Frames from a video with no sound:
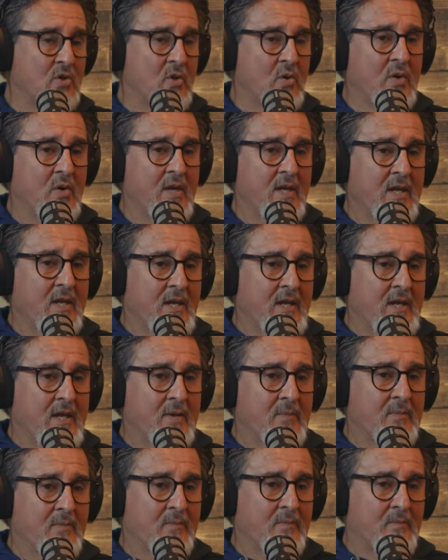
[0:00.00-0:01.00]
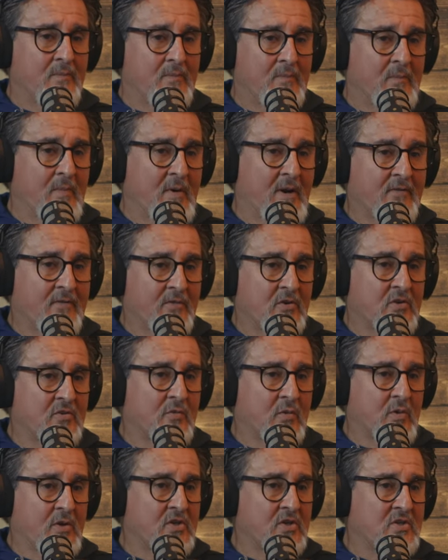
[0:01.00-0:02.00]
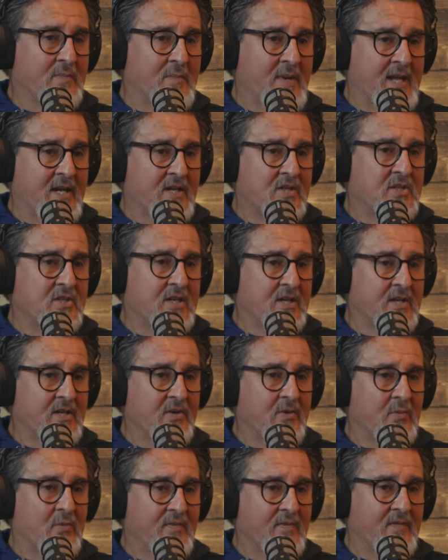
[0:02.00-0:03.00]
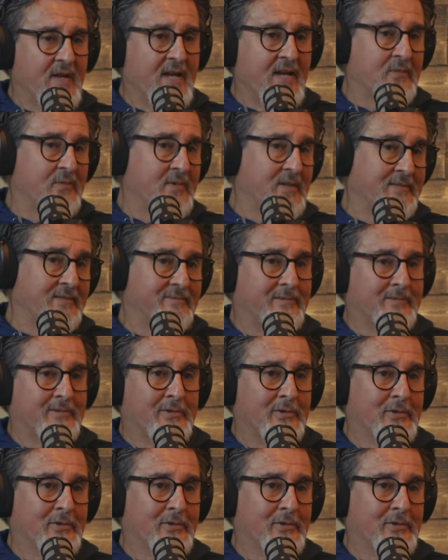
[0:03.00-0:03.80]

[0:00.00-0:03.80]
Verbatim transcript: So in my first four years of managing here, we've had what